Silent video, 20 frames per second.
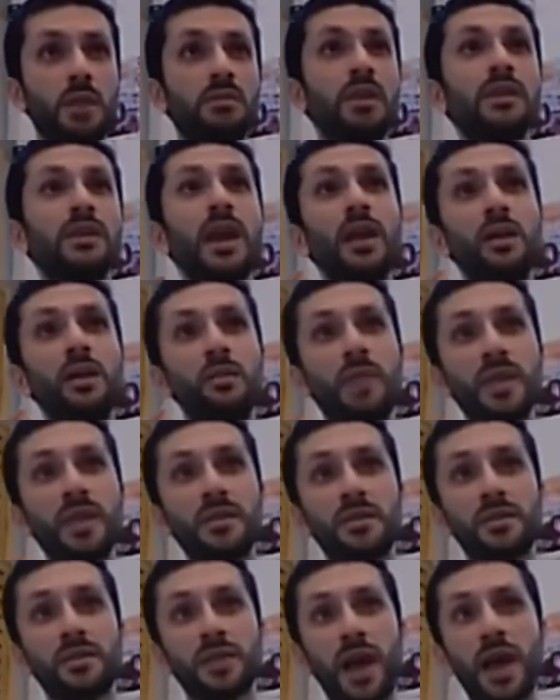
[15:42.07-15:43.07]
that AhlulBayt
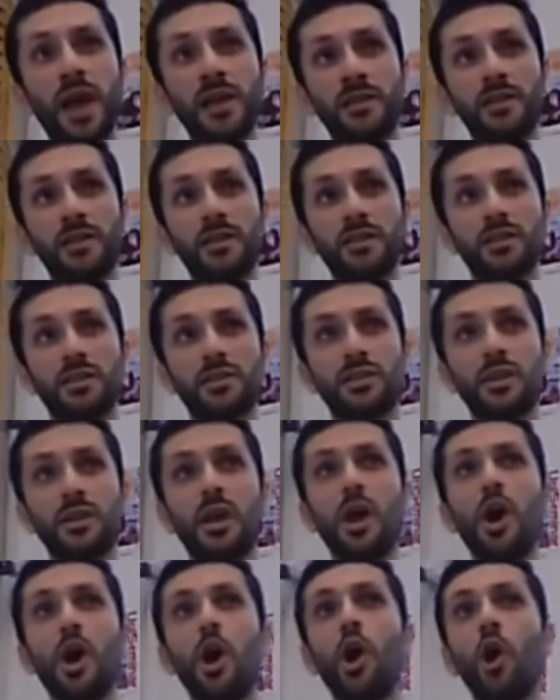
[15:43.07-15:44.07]
societies
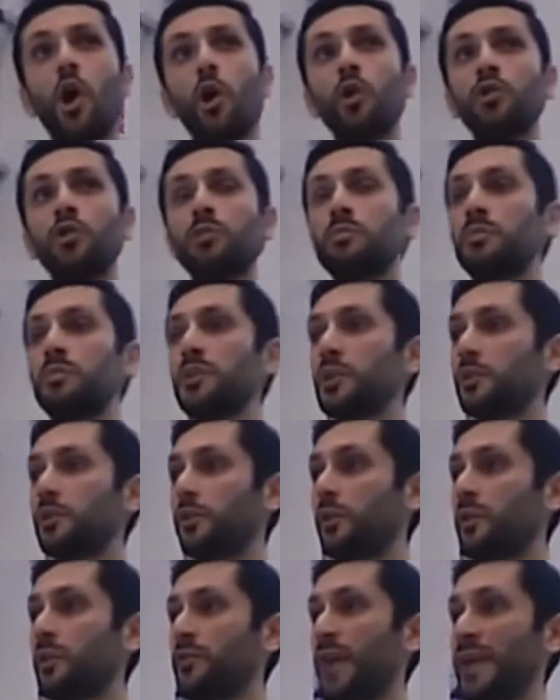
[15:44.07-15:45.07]
hold
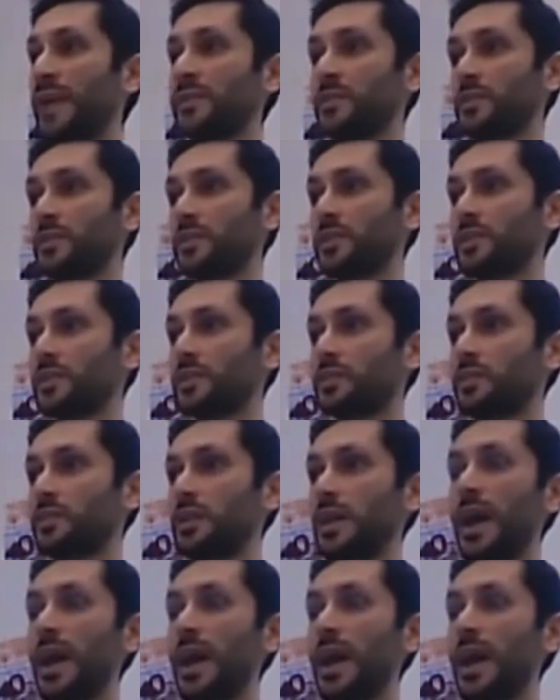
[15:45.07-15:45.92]
beautiful events